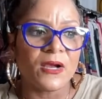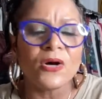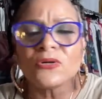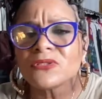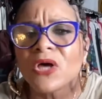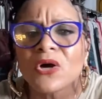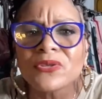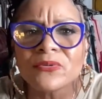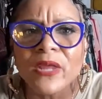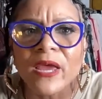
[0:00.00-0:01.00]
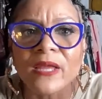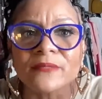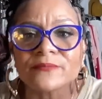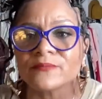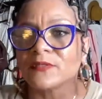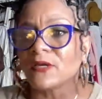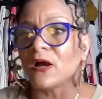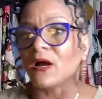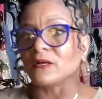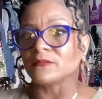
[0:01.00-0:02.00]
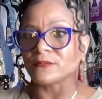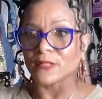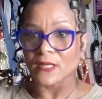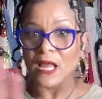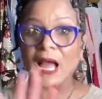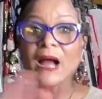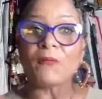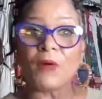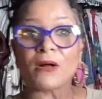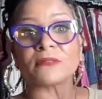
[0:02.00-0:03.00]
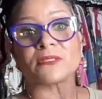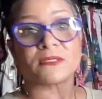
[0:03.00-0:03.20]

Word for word: Who told you that? Y'all, I walked